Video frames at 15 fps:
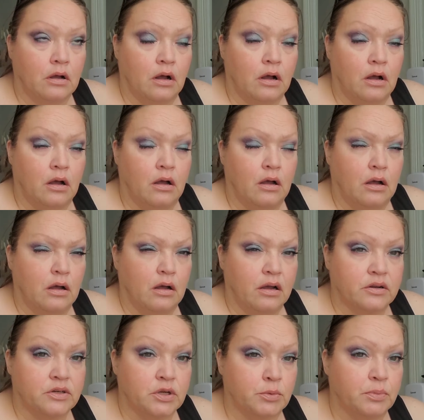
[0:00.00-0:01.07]
uh,
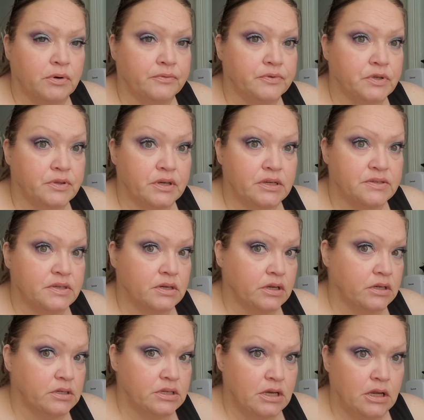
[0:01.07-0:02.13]
October of
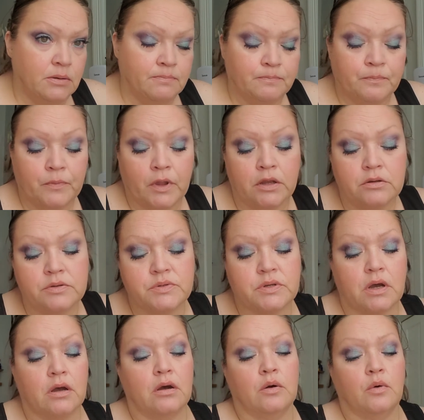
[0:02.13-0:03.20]
2019.
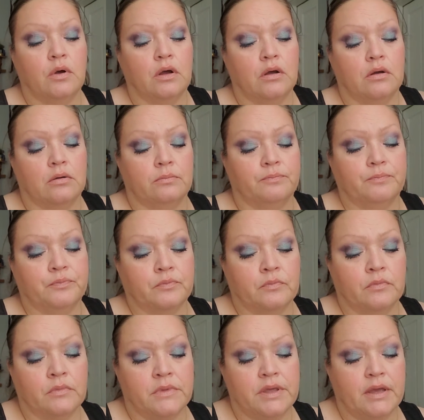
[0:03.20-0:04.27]
So, um,
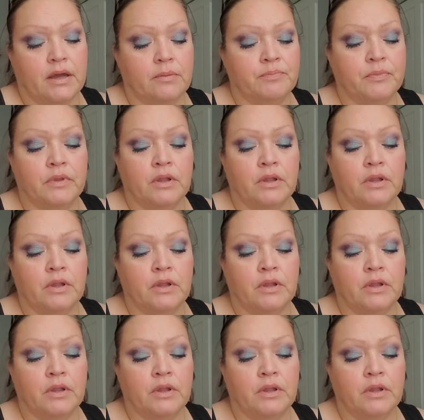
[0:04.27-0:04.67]
yeah.